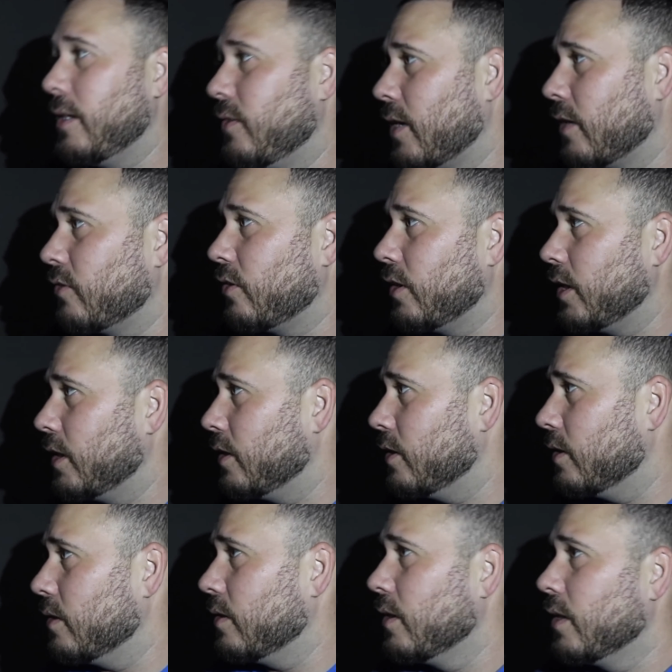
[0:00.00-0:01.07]
he's actually
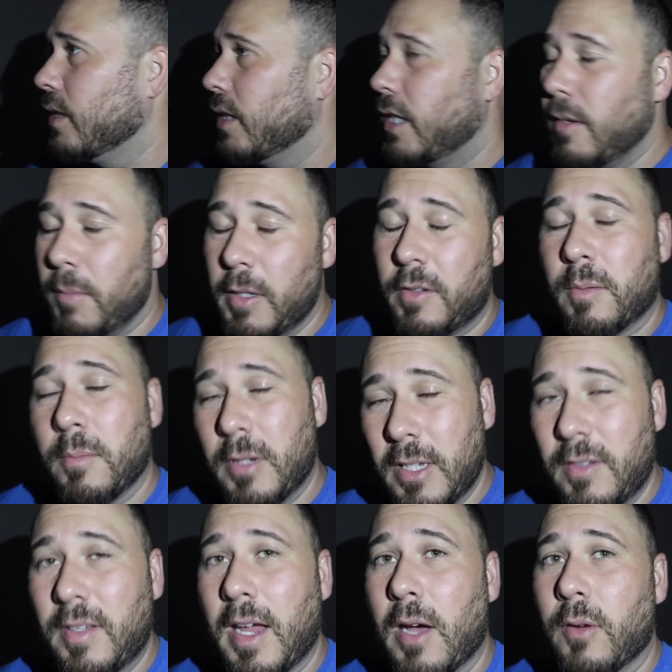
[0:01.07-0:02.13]
gonna give me some
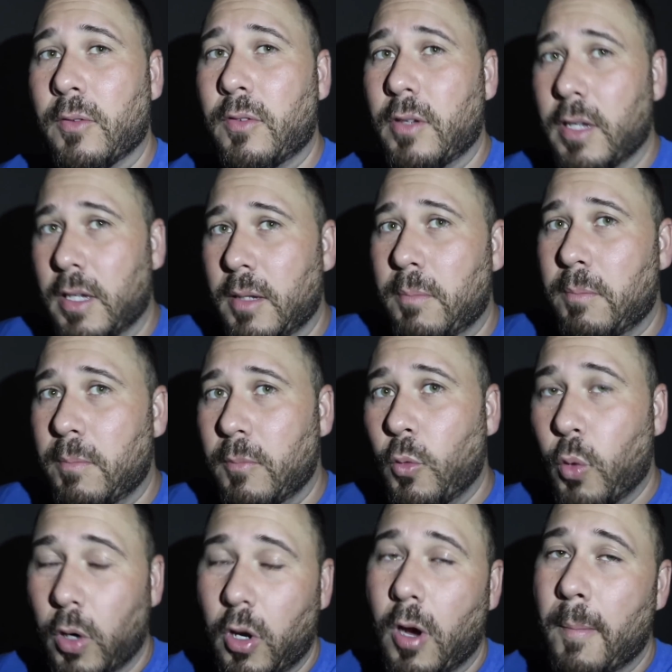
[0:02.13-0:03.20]
discounts and
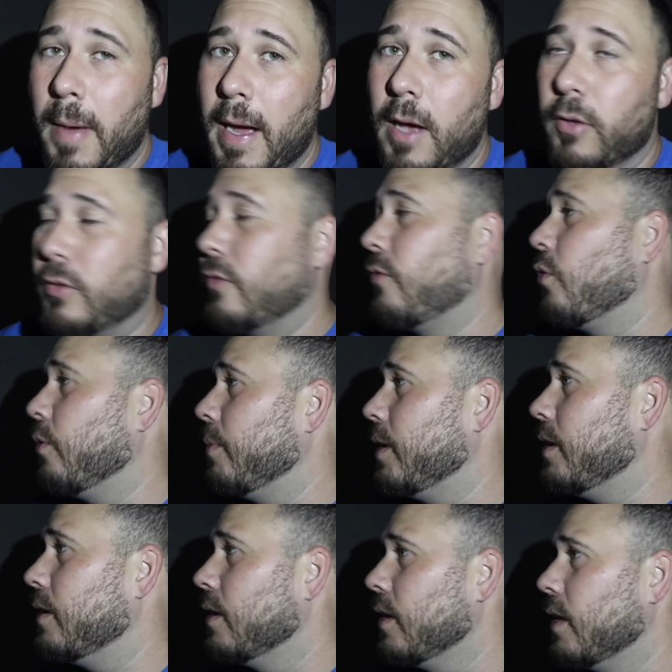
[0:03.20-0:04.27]
work on my house for
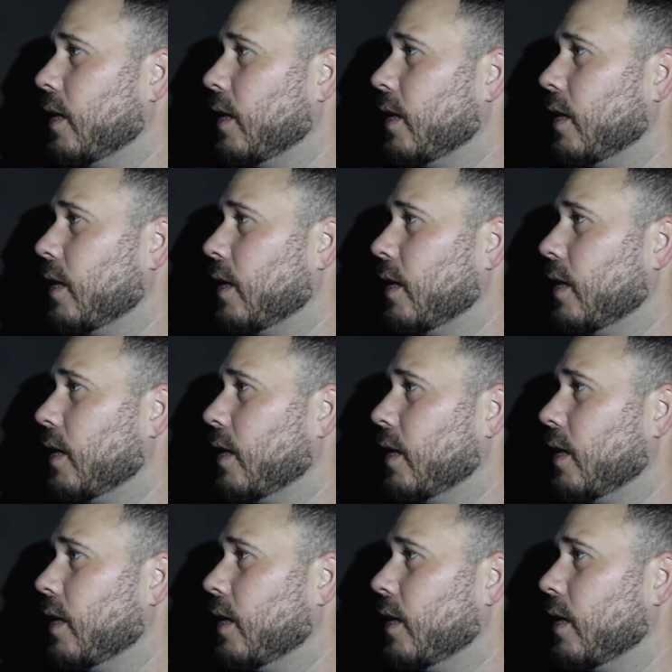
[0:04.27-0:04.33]
me.